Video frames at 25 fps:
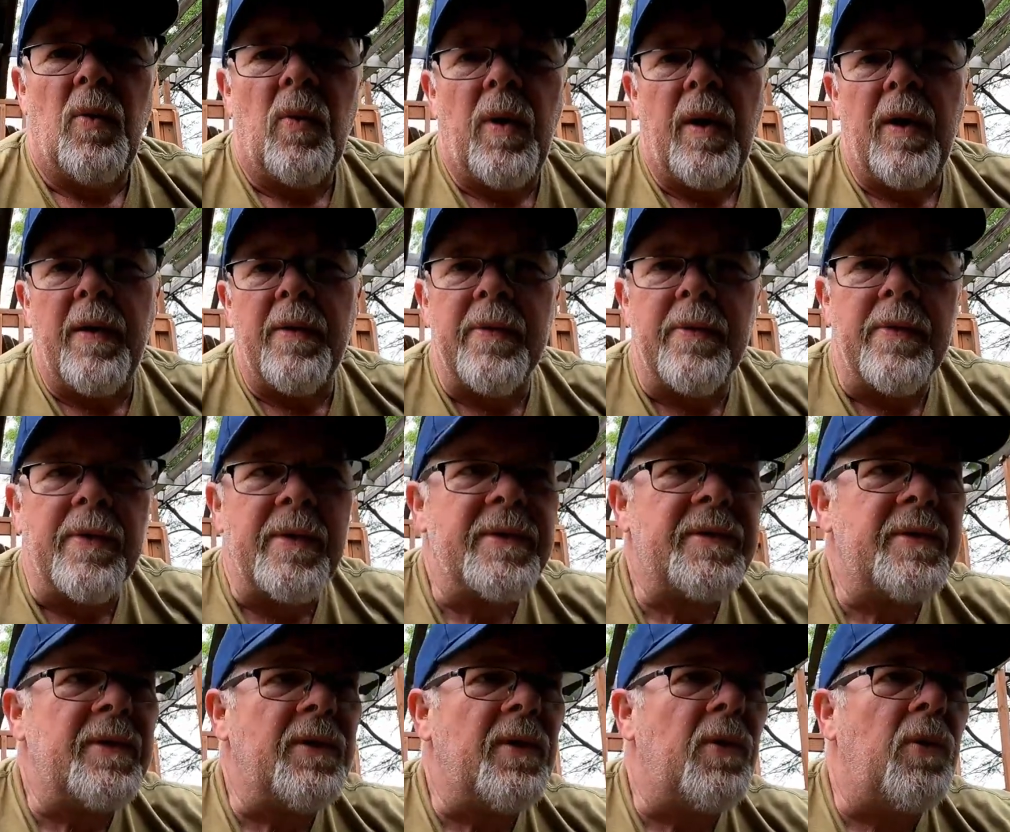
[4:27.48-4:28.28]
Well, there
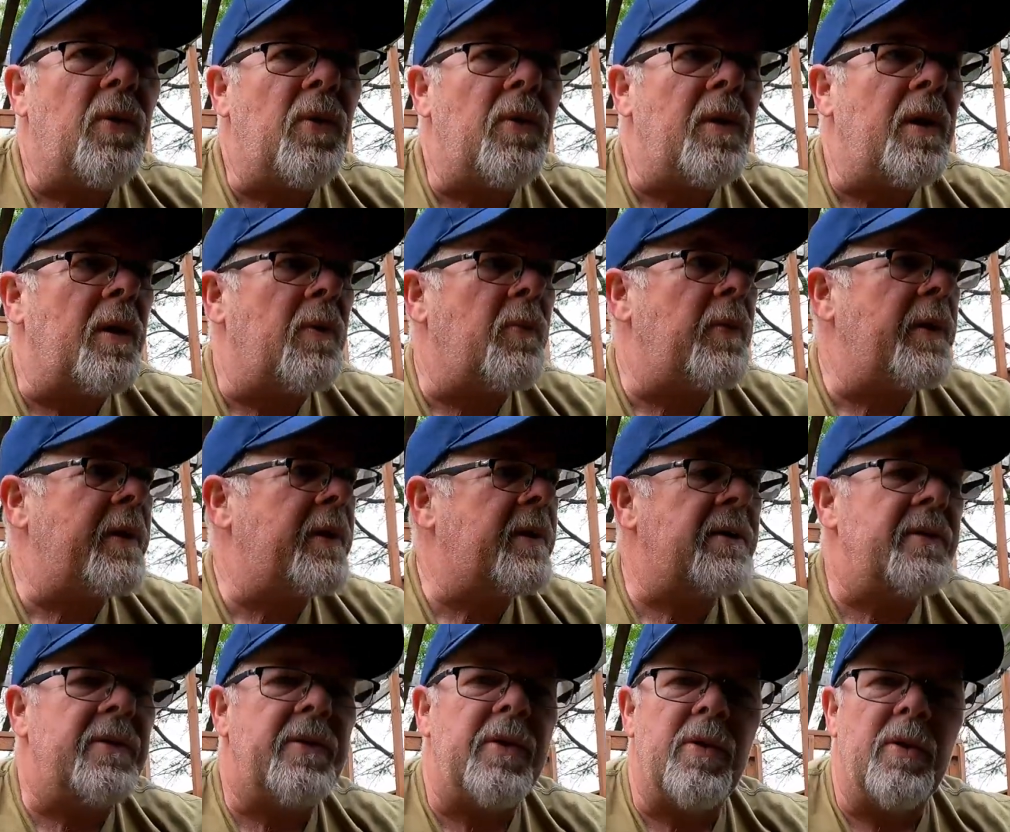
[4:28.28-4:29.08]
isn't a whole lot we
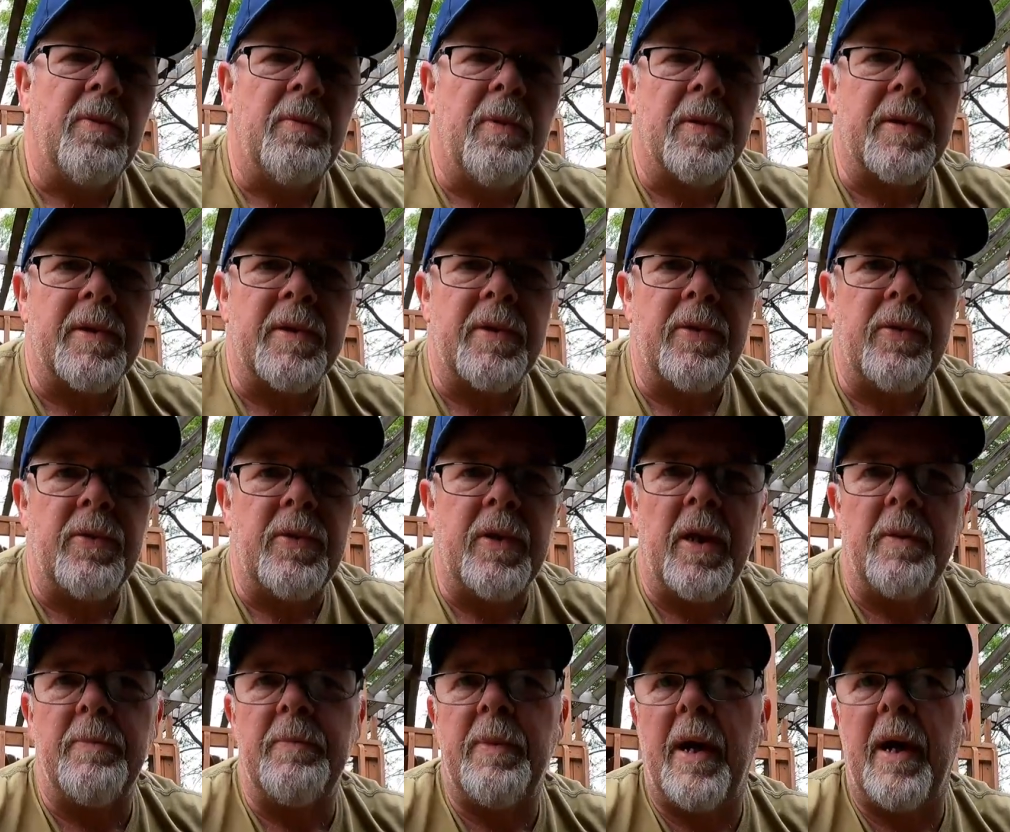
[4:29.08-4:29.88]
can do about the two
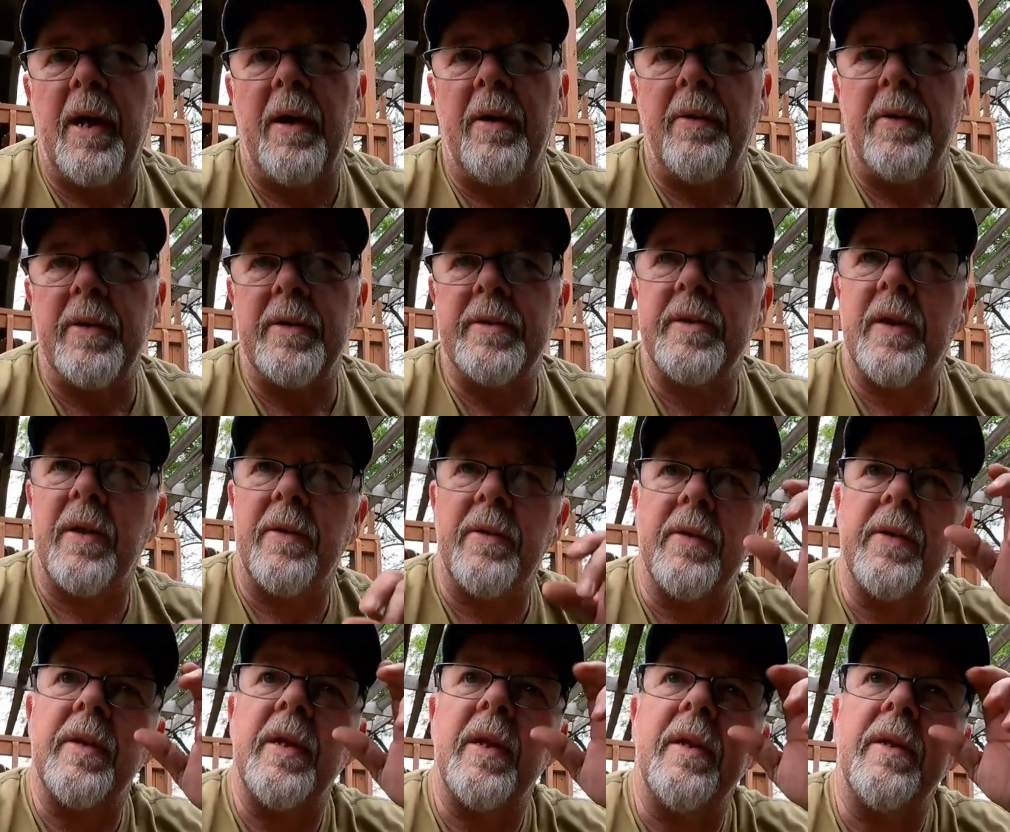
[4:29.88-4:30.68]
dead batteries
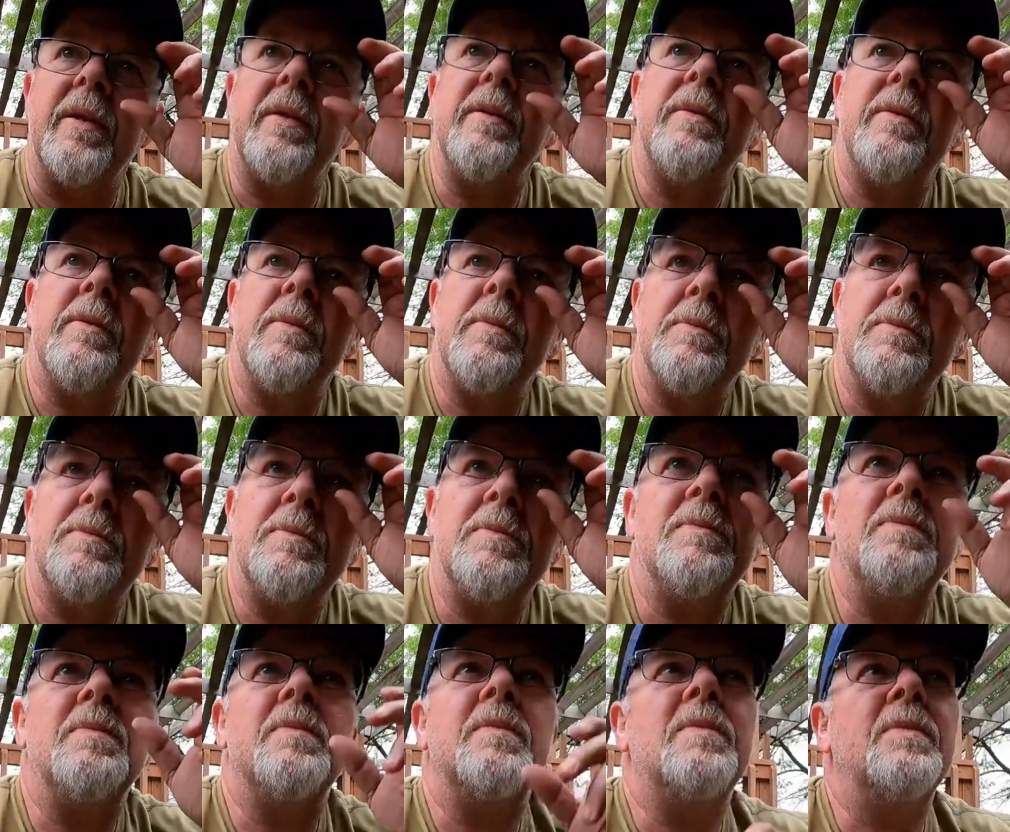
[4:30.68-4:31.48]
other than
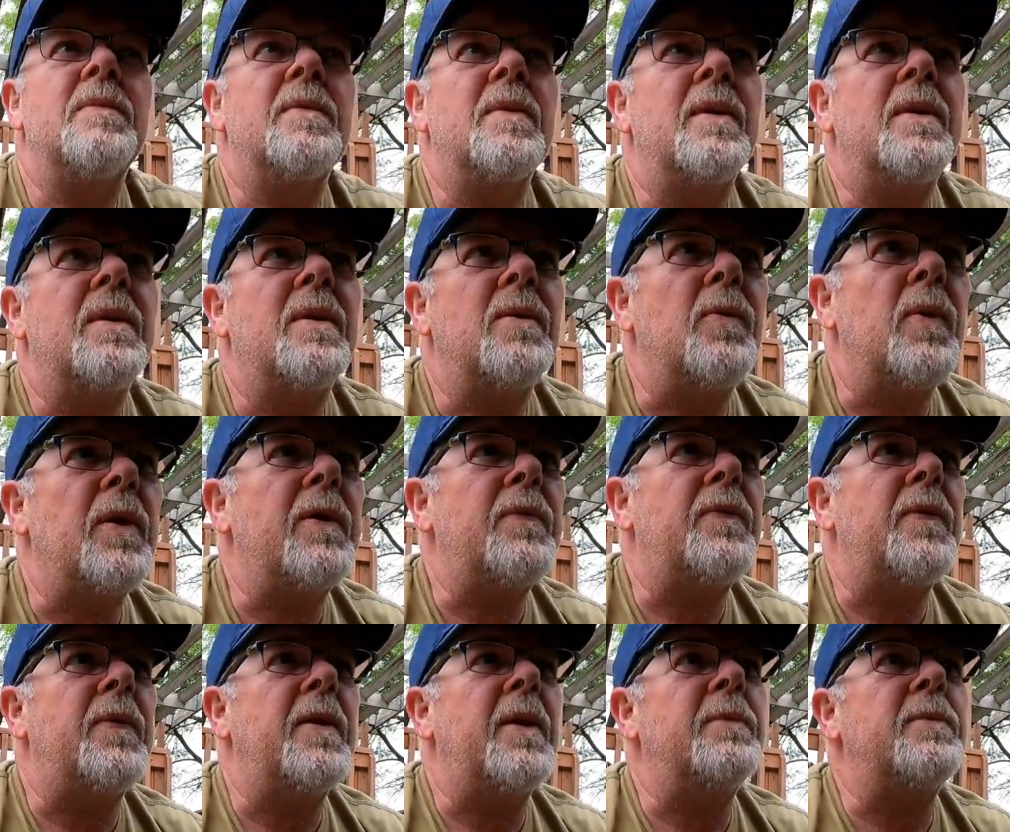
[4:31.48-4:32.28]

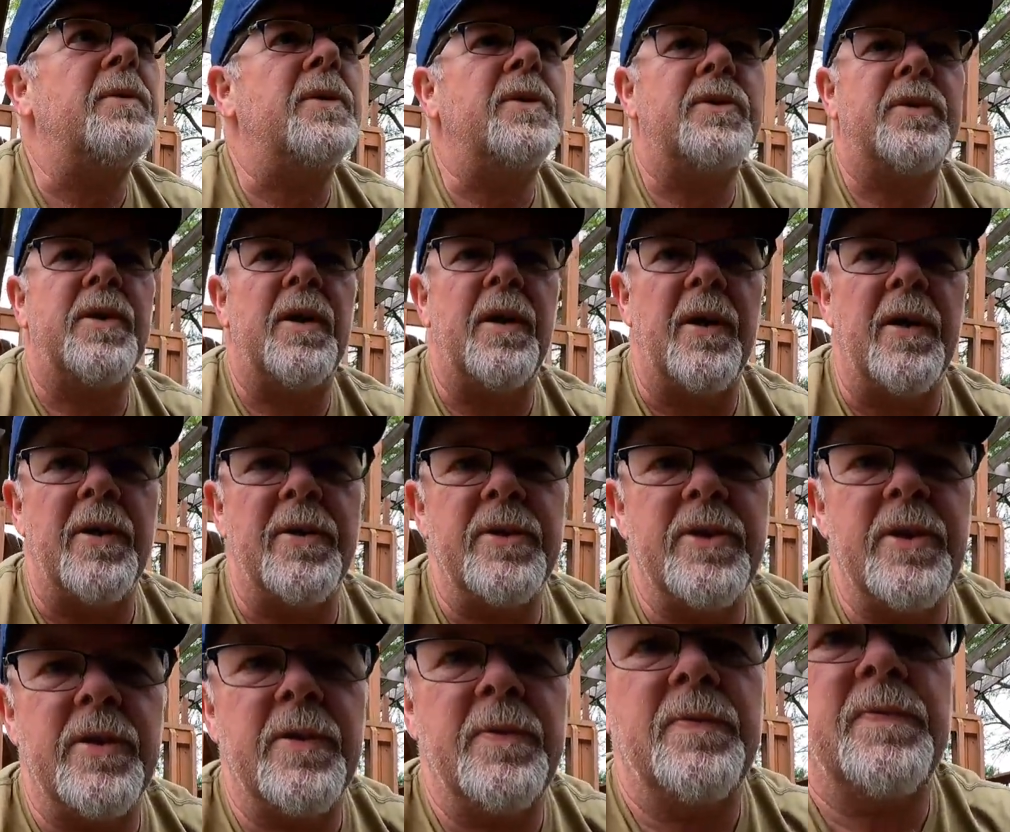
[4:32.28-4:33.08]
wait for them to
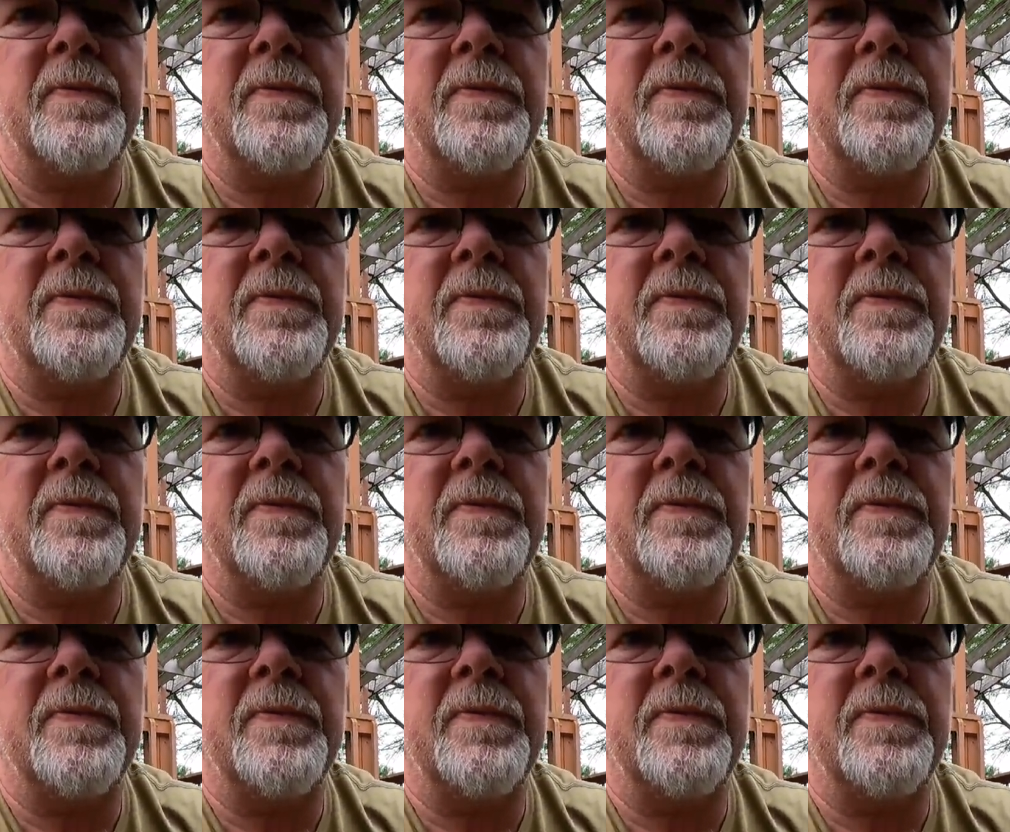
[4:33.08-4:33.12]
charge.